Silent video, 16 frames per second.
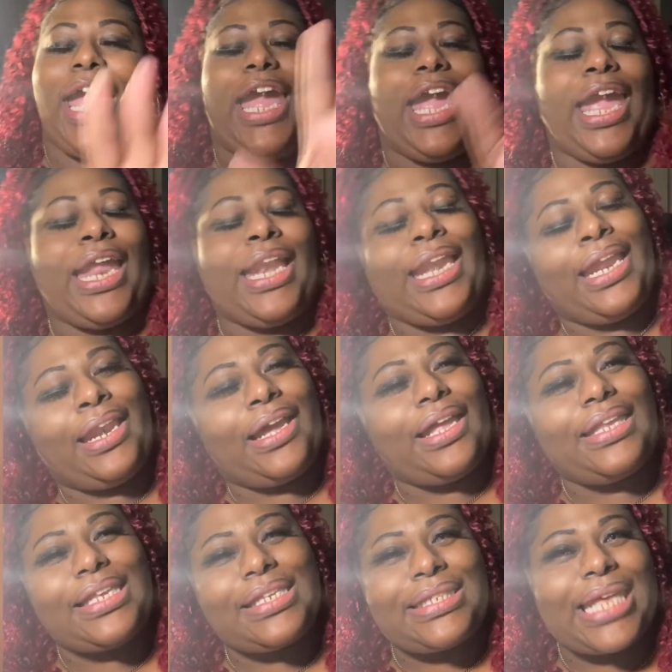And then the
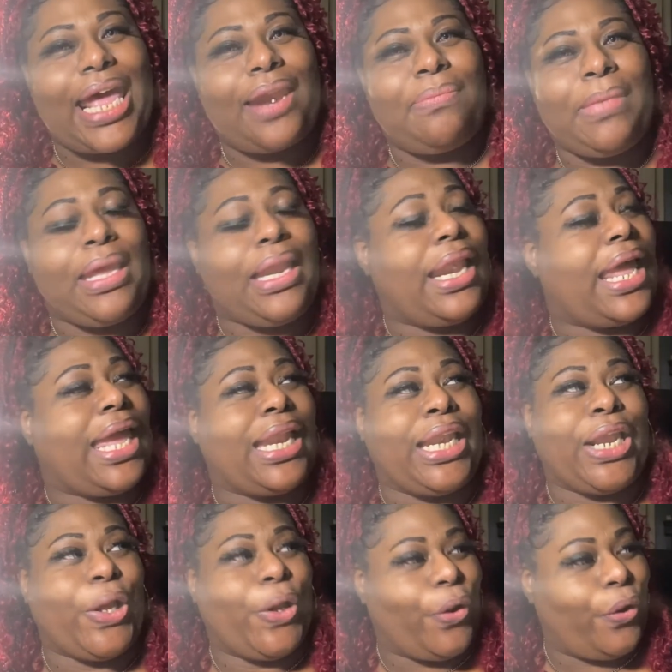other side of me like,
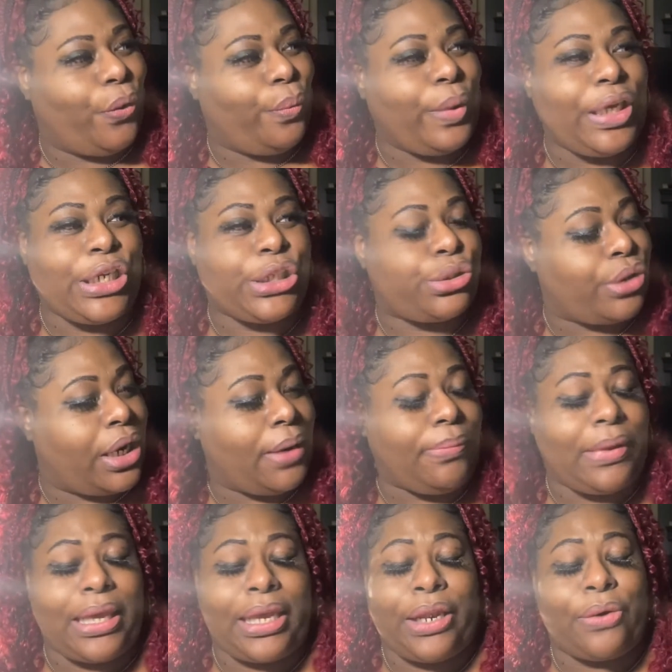no, we ain't trying to
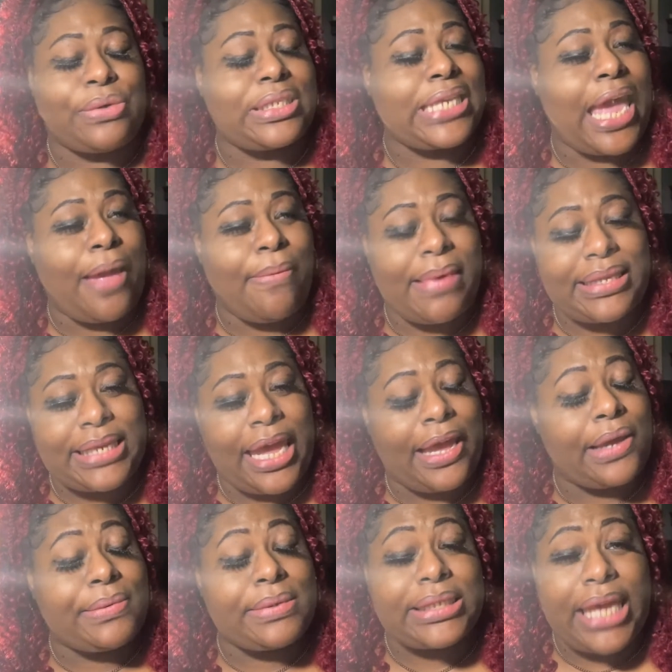be in no scams
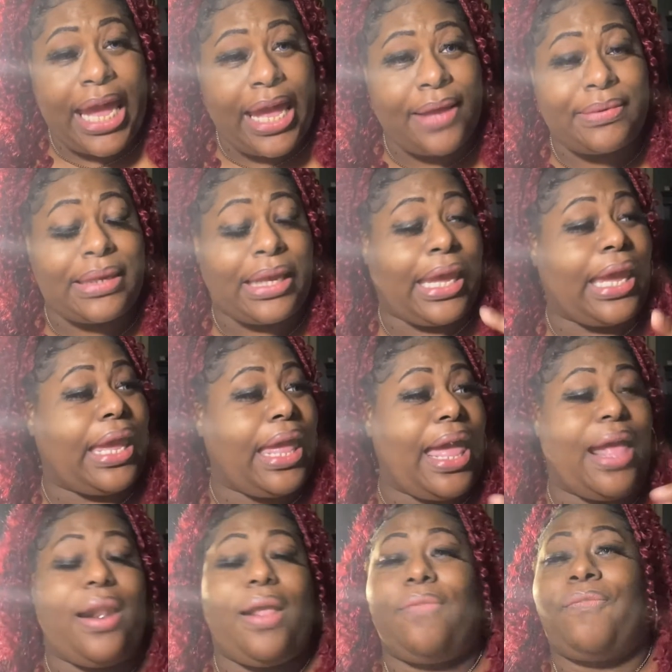and get
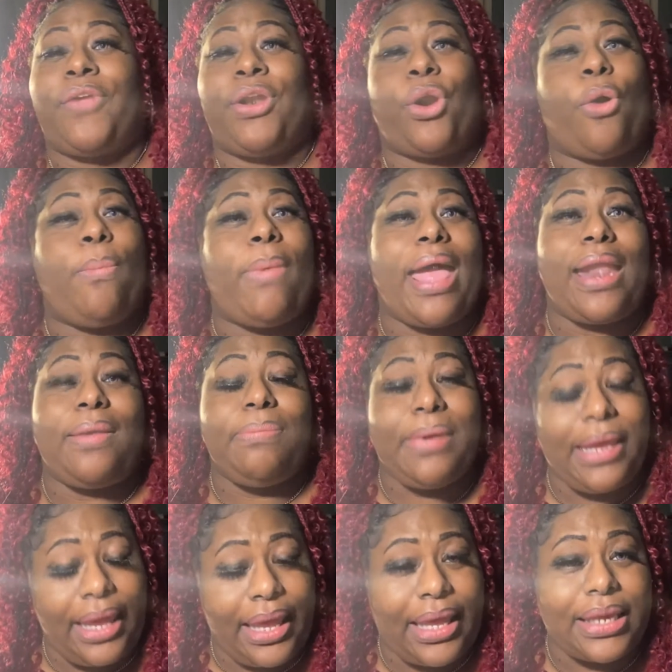caught up for nobody
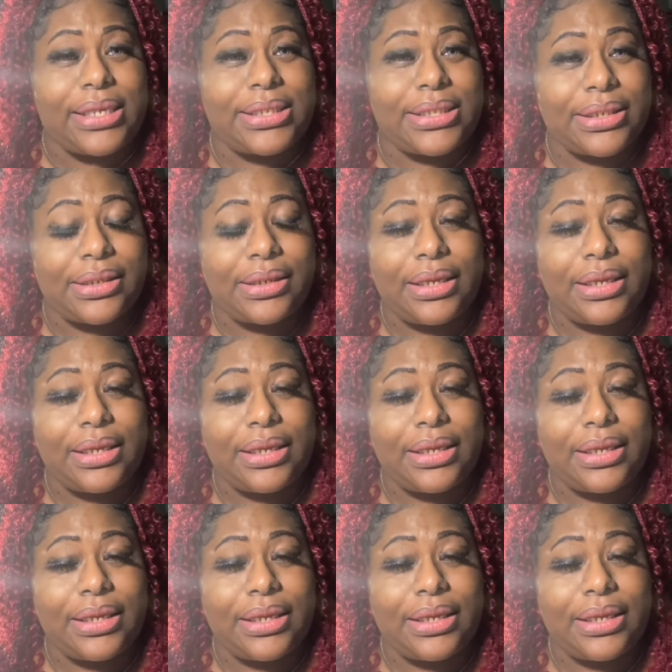BS.